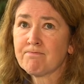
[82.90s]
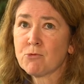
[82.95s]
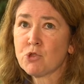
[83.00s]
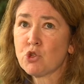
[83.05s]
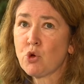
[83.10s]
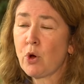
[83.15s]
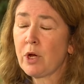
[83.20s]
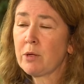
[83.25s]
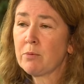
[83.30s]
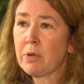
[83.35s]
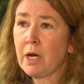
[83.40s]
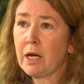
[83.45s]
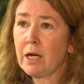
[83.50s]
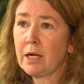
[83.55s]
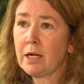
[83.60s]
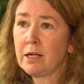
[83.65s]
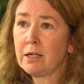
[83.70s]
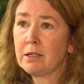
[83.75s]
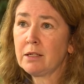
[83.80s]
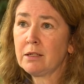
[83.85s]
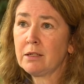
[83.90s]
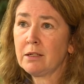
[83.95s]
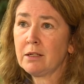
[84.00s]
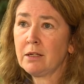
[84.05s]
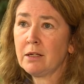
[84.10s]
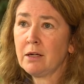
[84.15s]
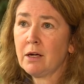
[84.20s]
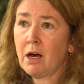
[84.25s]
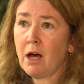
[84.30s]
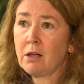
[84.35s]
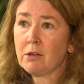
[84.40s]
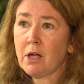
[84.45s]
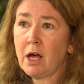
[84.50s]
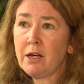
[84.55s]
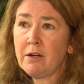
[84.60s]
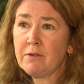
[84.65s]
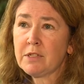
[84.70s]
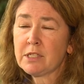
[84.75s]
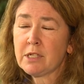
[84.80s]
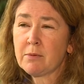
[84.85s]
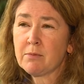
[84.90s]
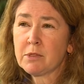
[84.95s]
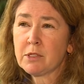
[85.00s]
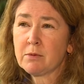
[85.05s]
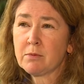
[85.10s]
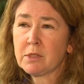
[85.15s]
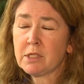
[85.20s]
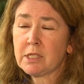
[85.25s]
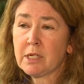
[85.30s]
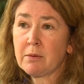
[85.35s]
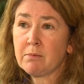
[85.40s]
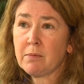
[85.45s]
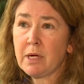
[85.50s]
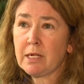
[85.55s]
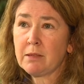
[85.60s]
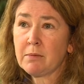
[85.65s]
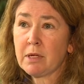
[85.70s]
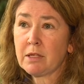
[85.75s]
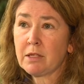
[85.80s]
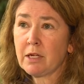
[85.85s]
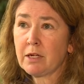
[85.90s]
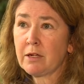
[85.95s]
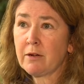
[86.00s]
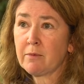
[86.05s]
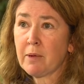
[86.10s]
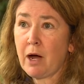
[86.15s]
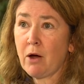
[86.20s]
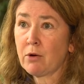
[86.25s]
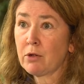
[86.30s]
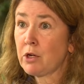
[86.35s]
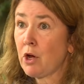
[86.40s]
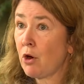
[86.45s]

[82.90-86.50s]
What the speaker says: joint pain, a lot of symptoms that made me think about